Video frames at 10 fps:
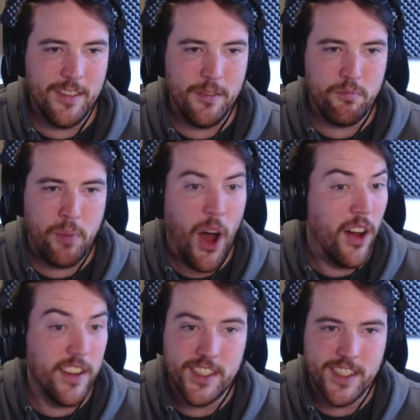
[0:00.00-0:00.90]

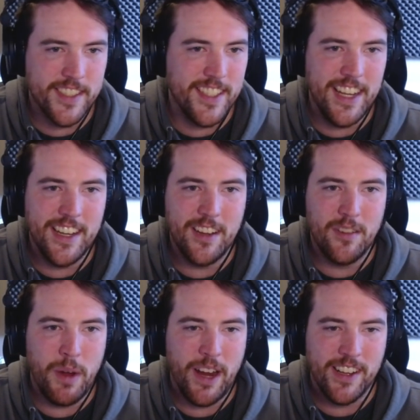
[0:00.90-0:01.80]
polish is
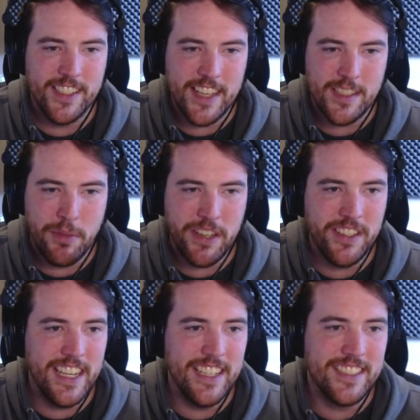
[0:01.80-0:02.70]
needed, where
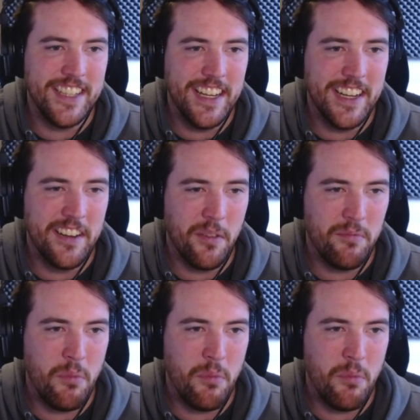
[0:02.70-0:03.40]
accessibility is needed,